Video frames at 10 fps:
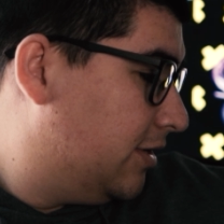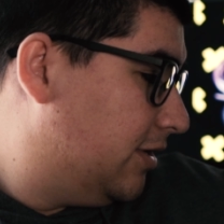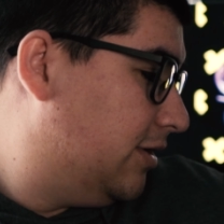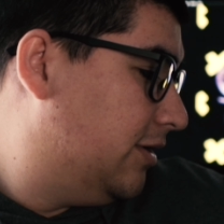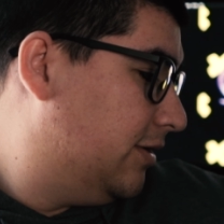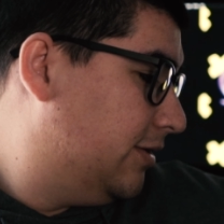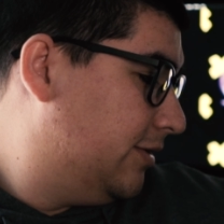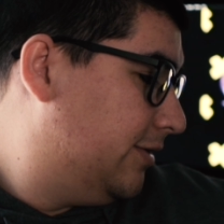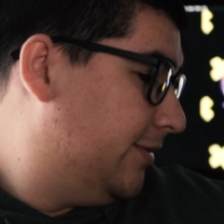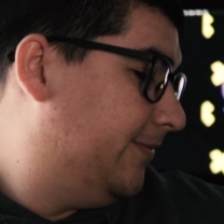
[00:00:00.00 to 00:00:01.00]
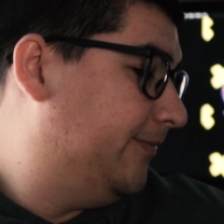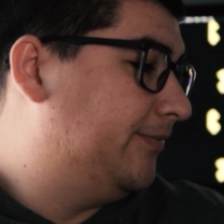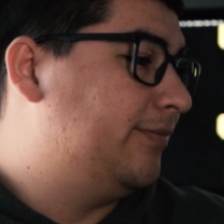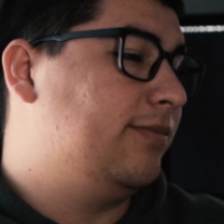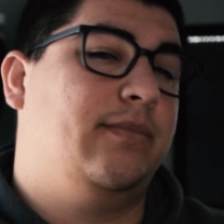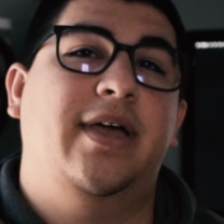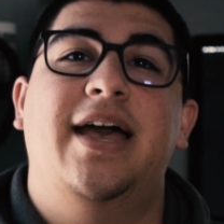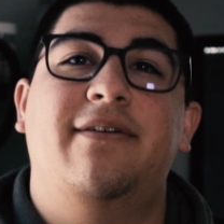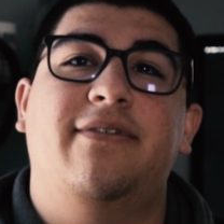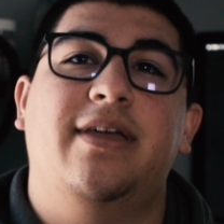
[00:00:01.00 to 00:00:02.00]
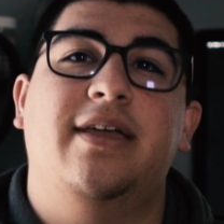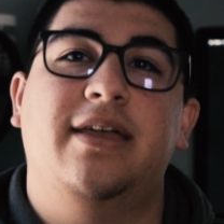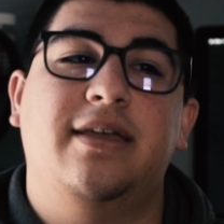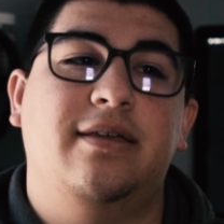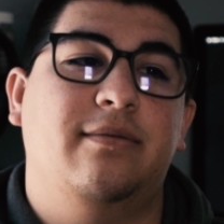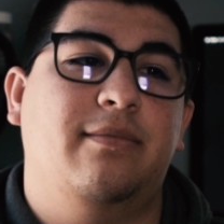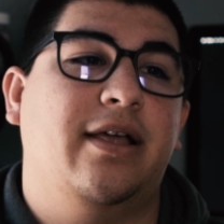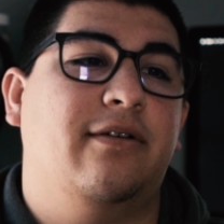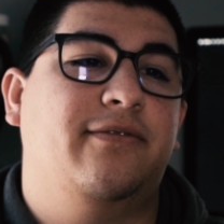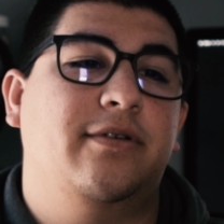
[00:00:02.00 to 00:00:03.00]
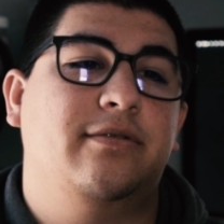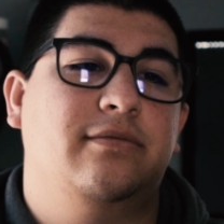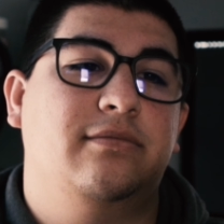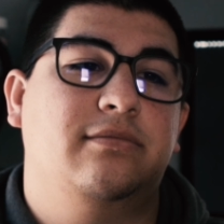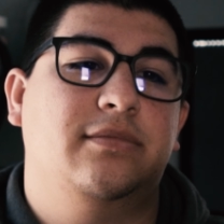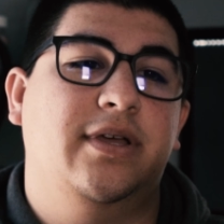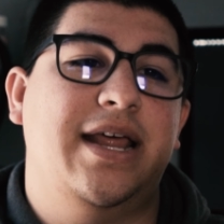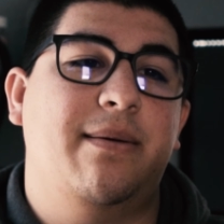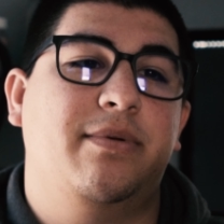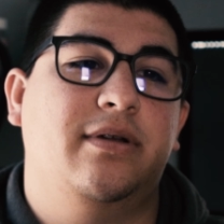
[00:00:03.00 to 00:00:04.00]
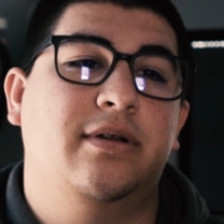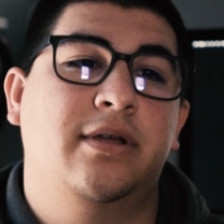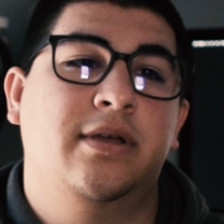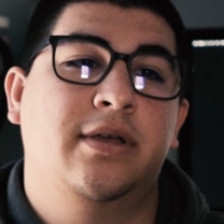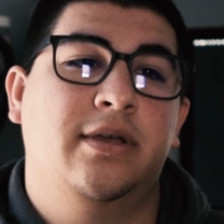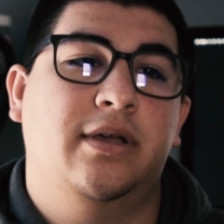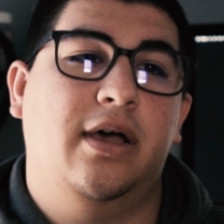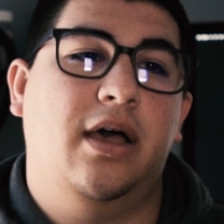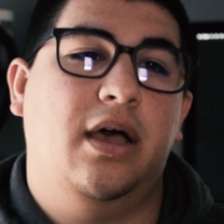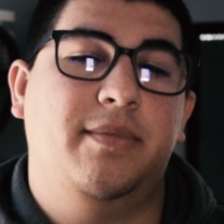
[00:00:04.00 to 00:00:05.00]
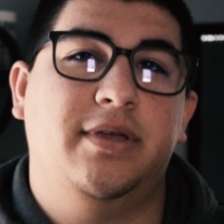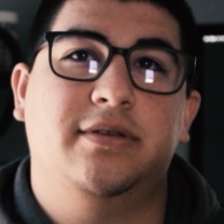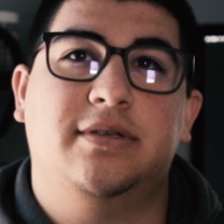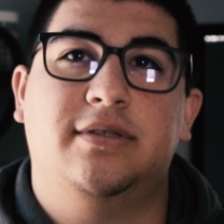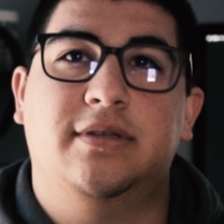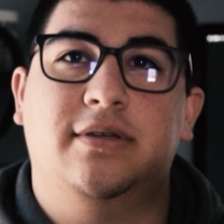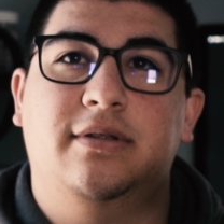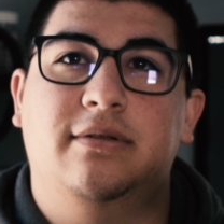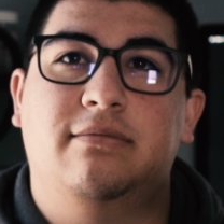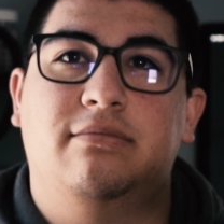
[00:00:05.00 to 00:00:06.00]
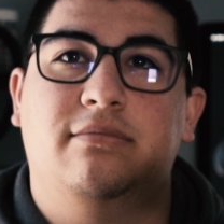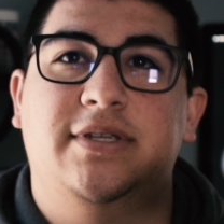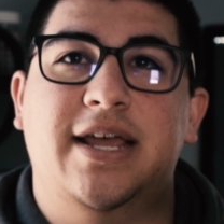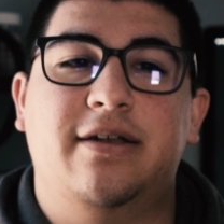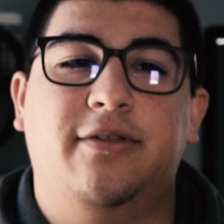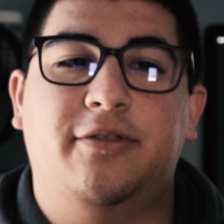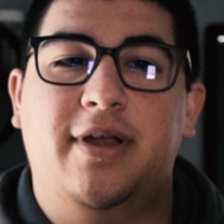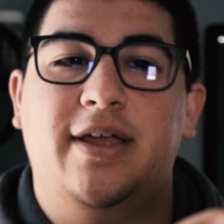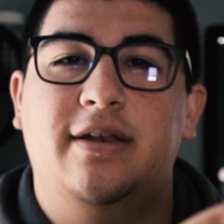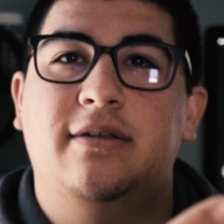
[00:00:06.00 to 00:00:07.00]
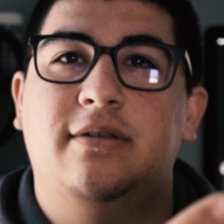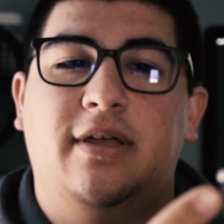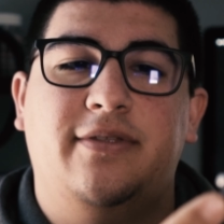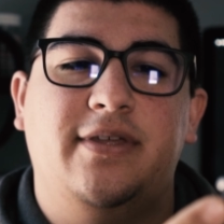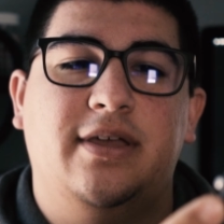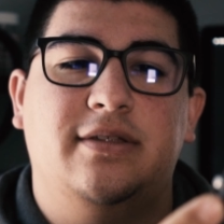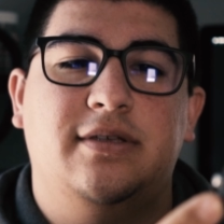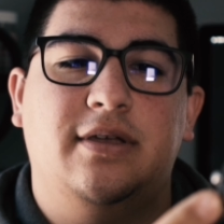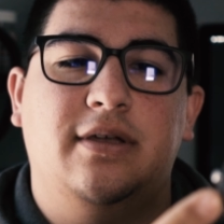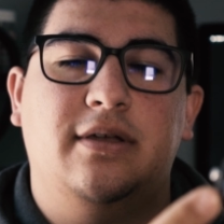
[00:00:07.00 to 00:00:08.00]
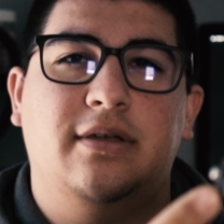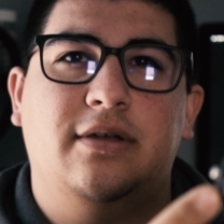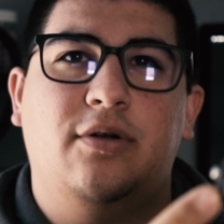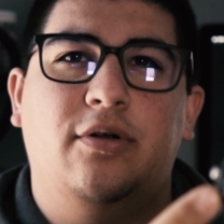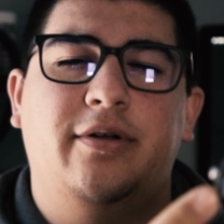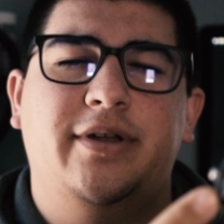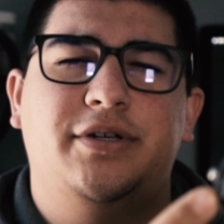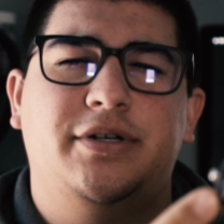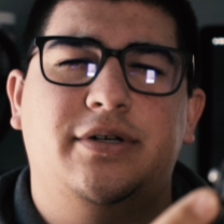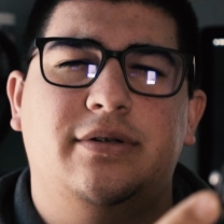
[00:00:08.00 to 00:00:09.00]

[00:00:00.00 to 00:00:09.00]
I have a microphone adapter. It uses the standard thread. I think it's a 1/4 inch,